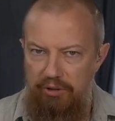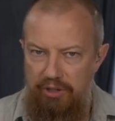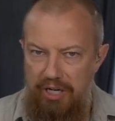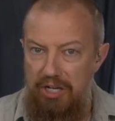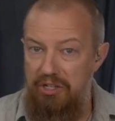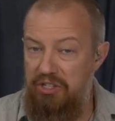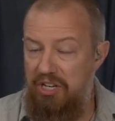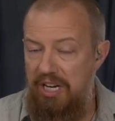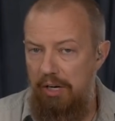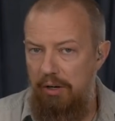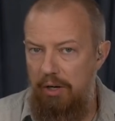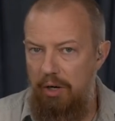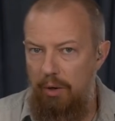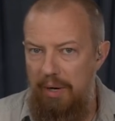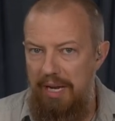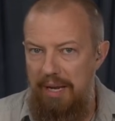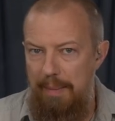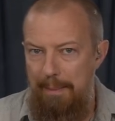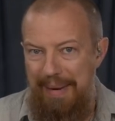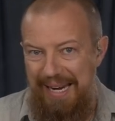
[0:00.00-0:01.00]
scenario,
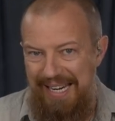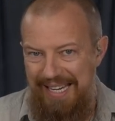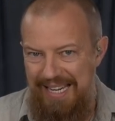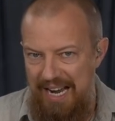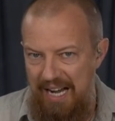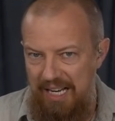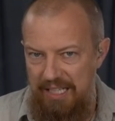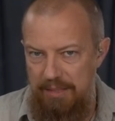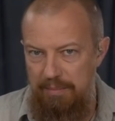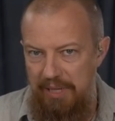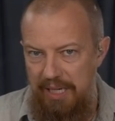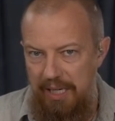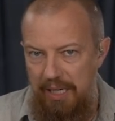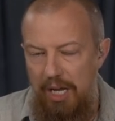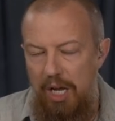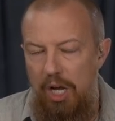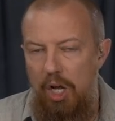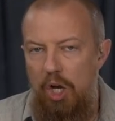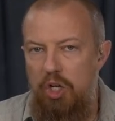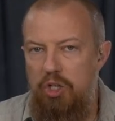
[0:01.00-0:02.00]
it may not be.
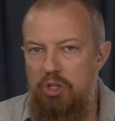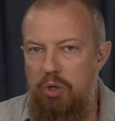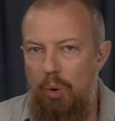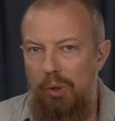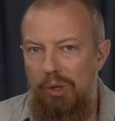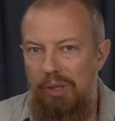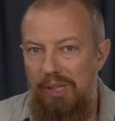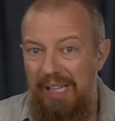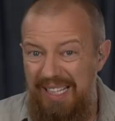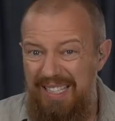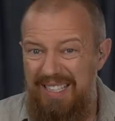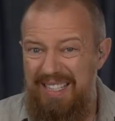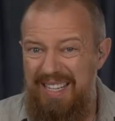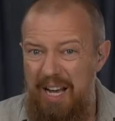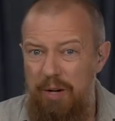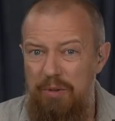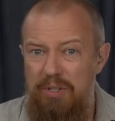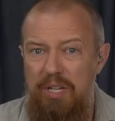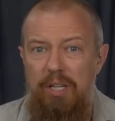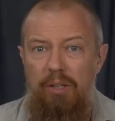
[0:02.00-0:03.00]
So let's
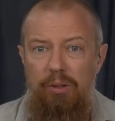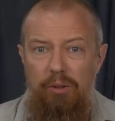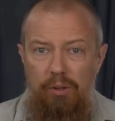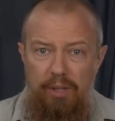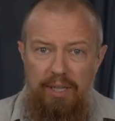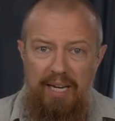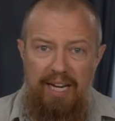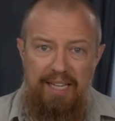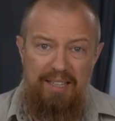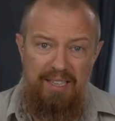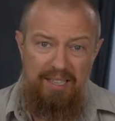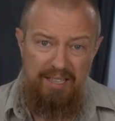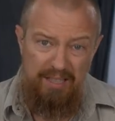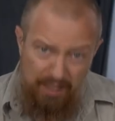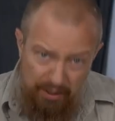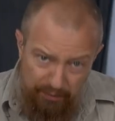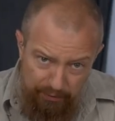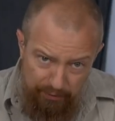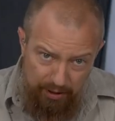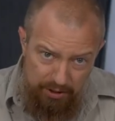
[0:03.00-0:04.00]
now take a look at the
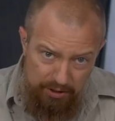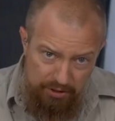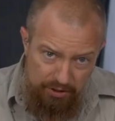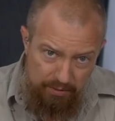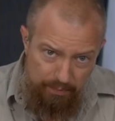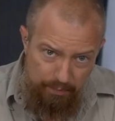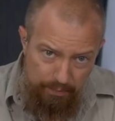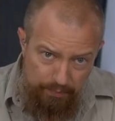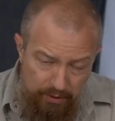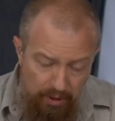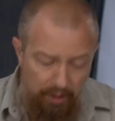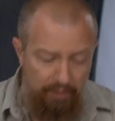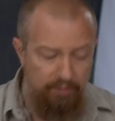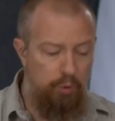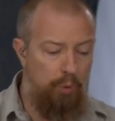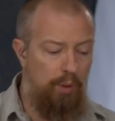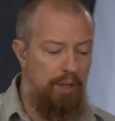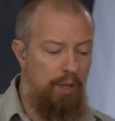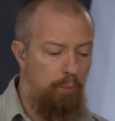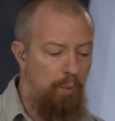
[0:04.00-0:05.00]
difference of
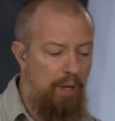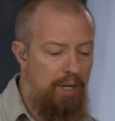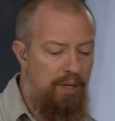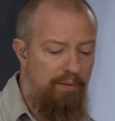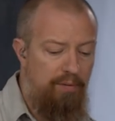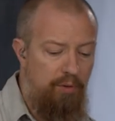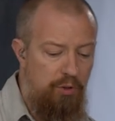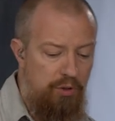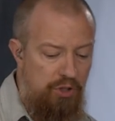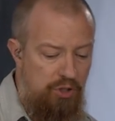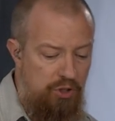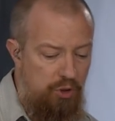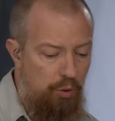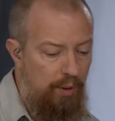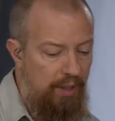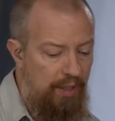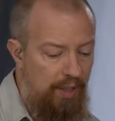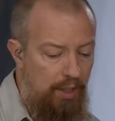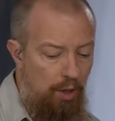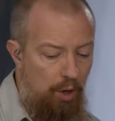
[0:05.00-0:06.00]
doing it right versus
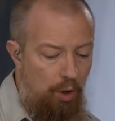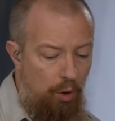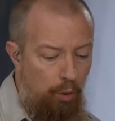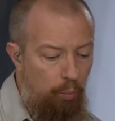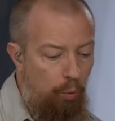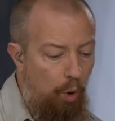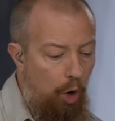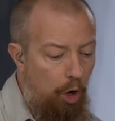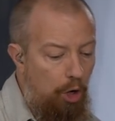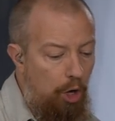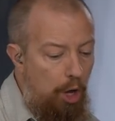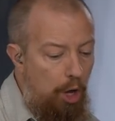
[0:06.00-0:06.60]
doing it wrong.